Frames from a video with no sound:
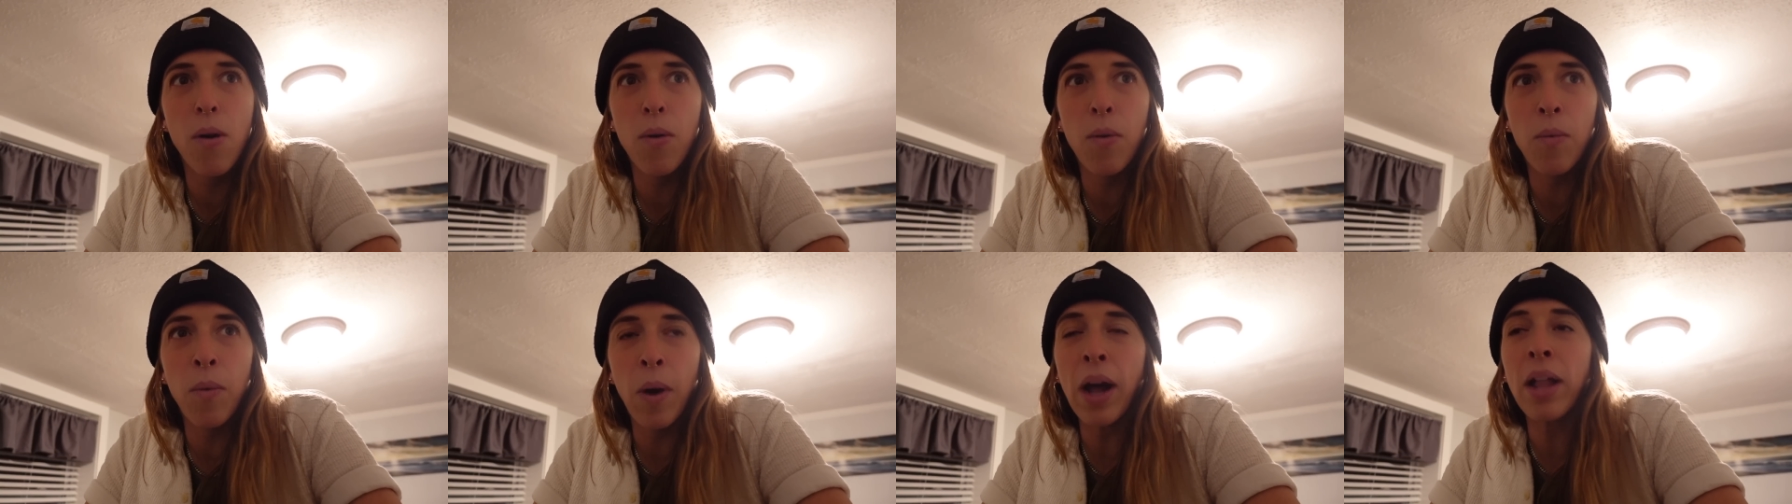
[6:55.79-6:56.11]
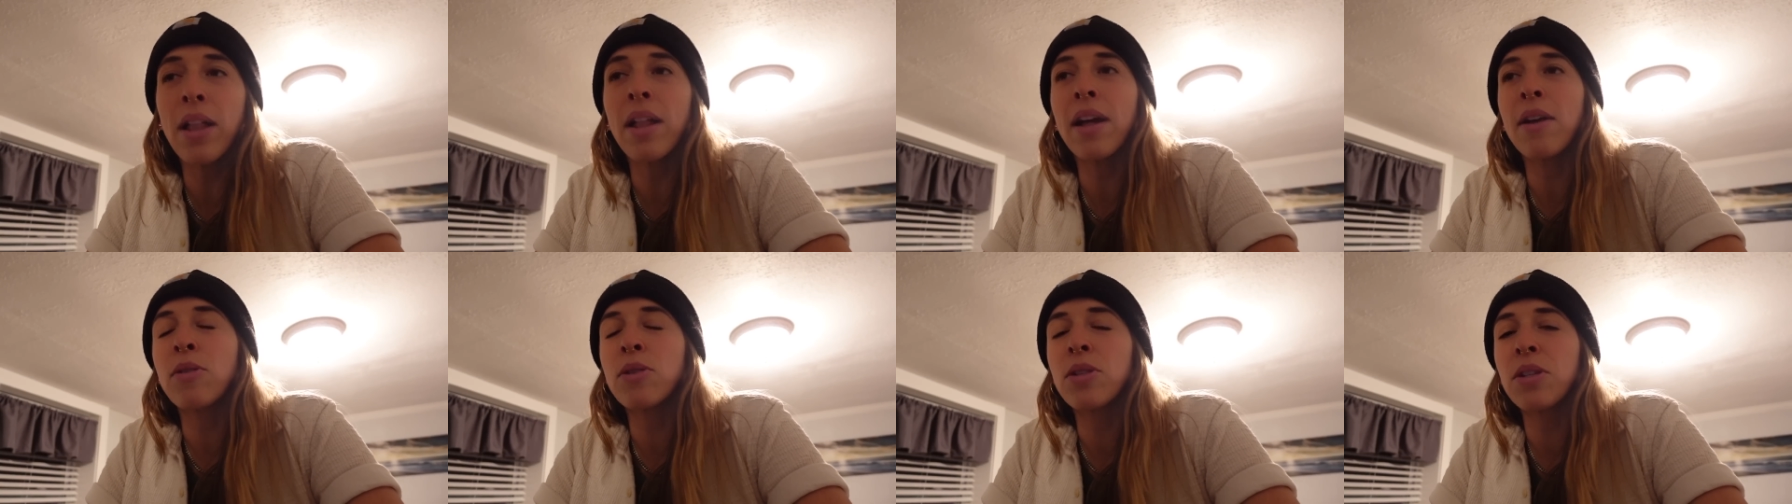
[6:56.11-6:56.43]
while
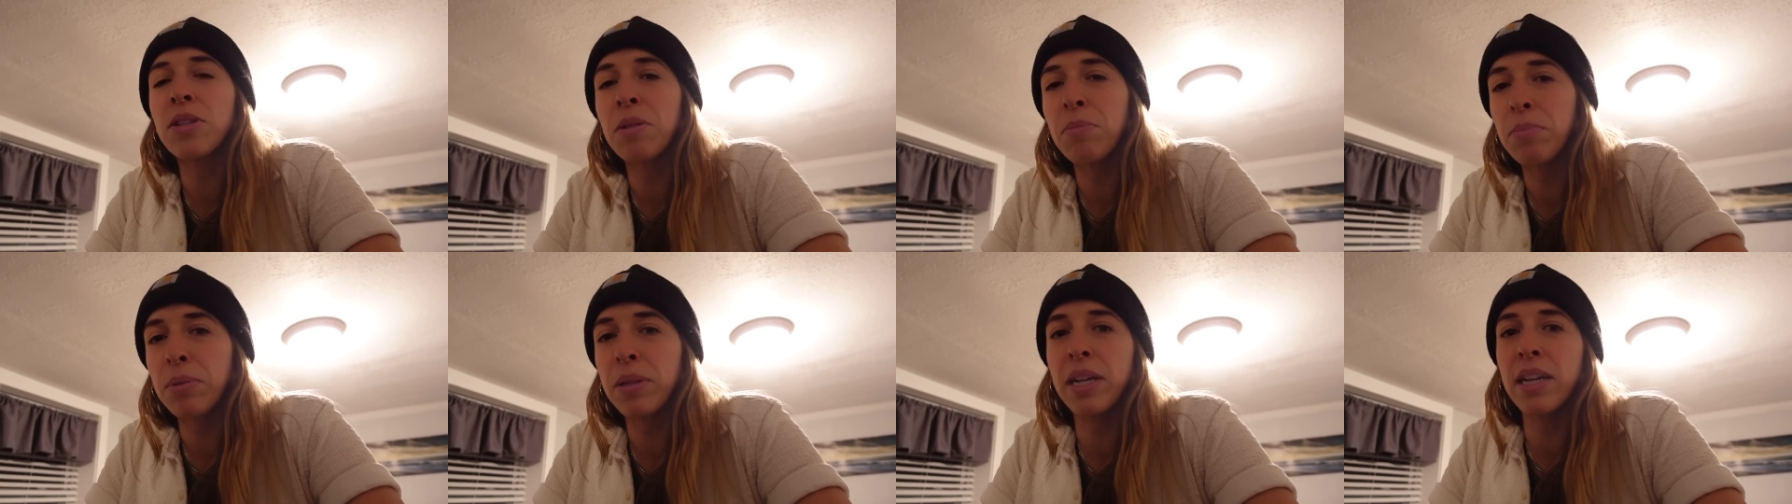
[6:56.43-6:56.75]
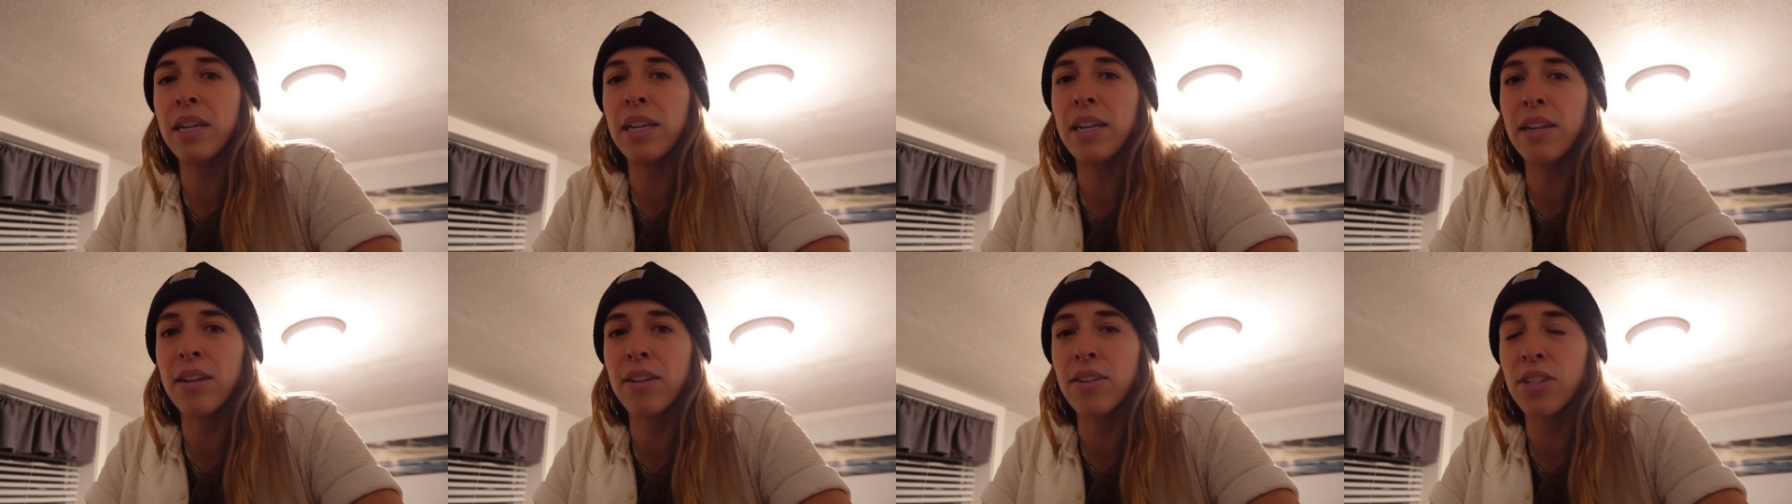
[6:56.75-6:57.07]
I was on the
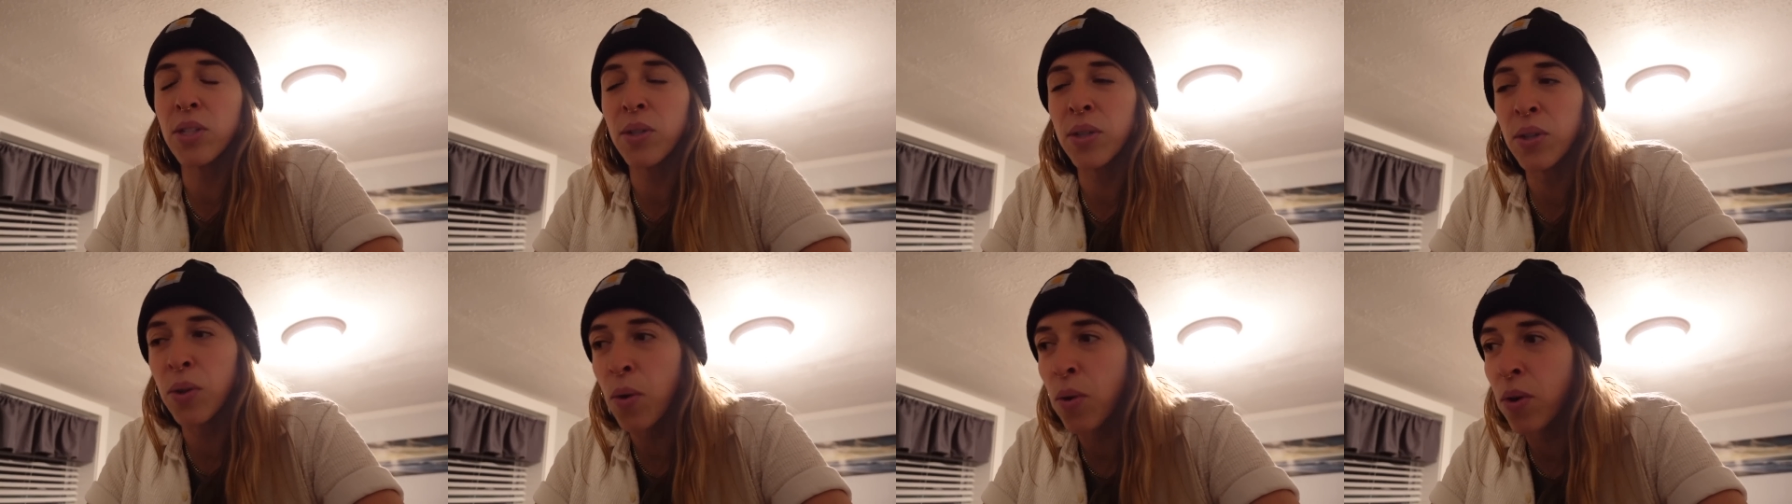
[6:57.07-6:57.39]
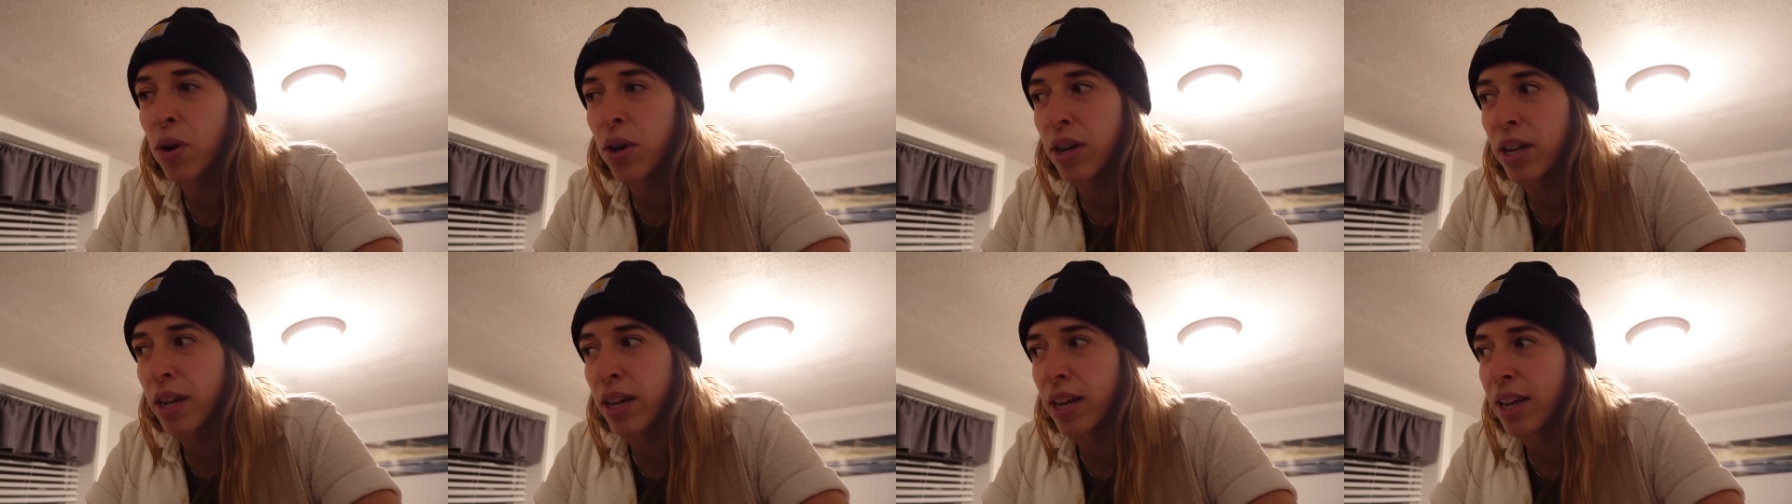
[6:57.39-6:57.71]
plane here, so I
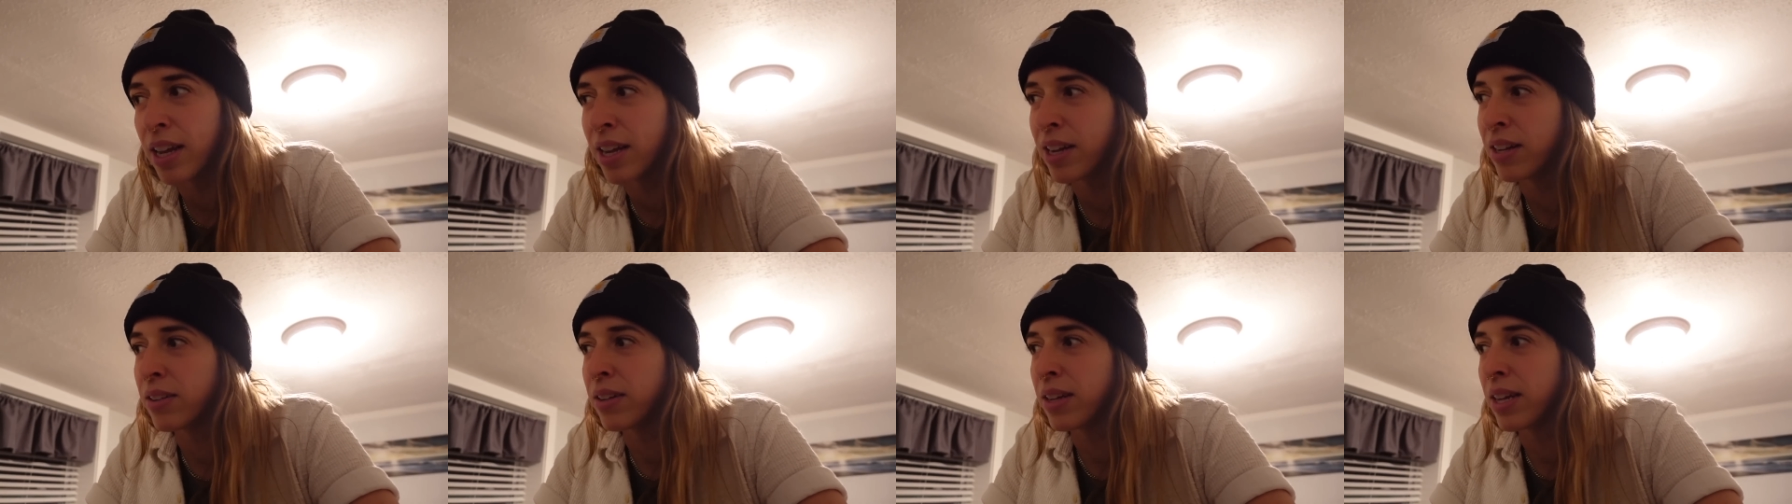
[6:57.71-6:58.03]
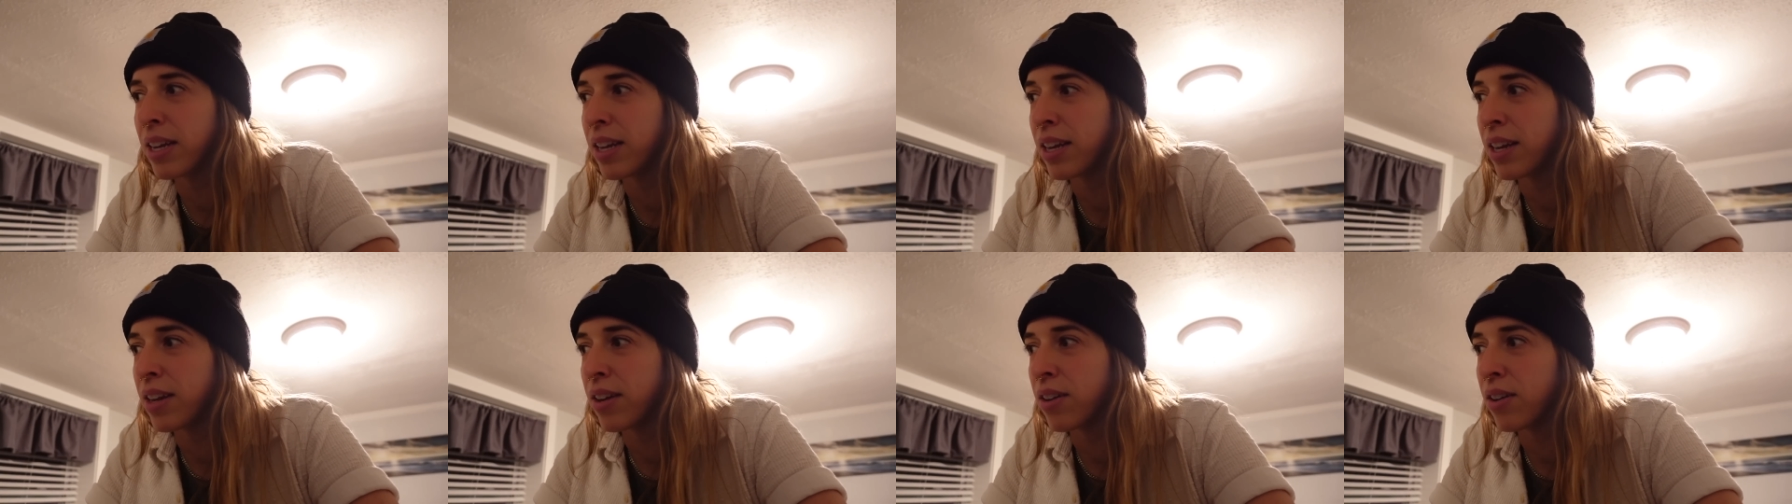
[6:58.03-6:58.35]
ordered it and they'll
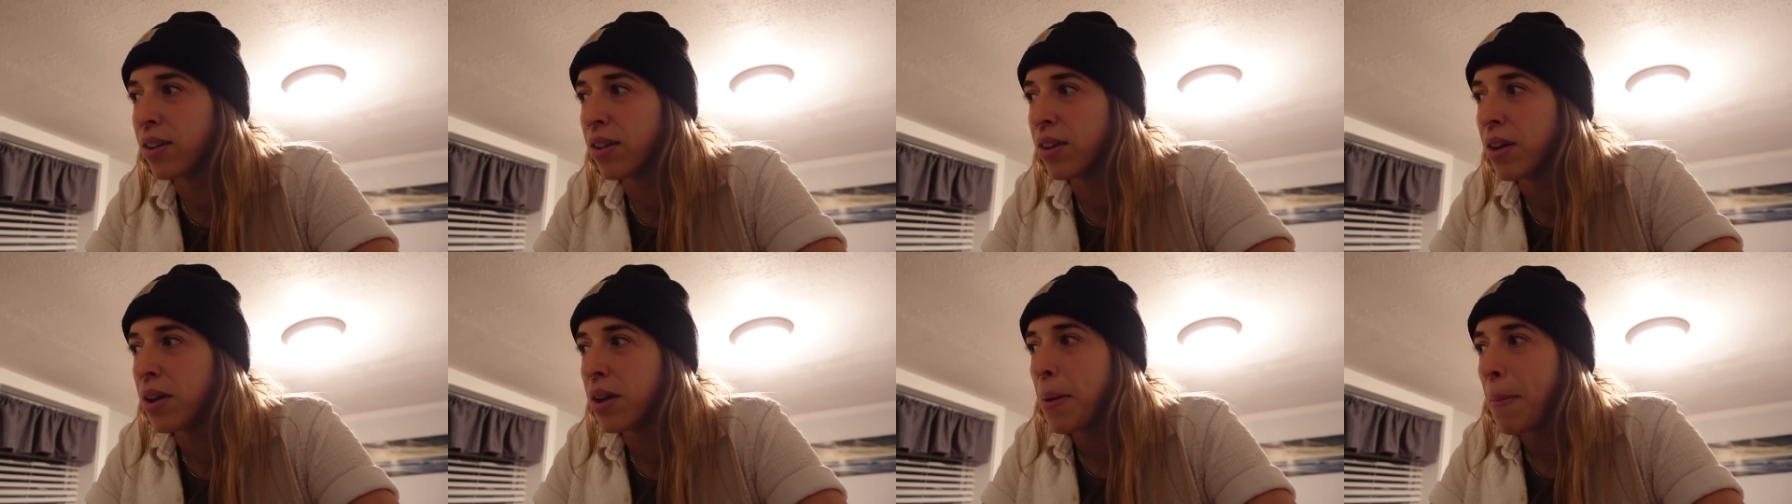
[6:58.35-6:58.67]
get here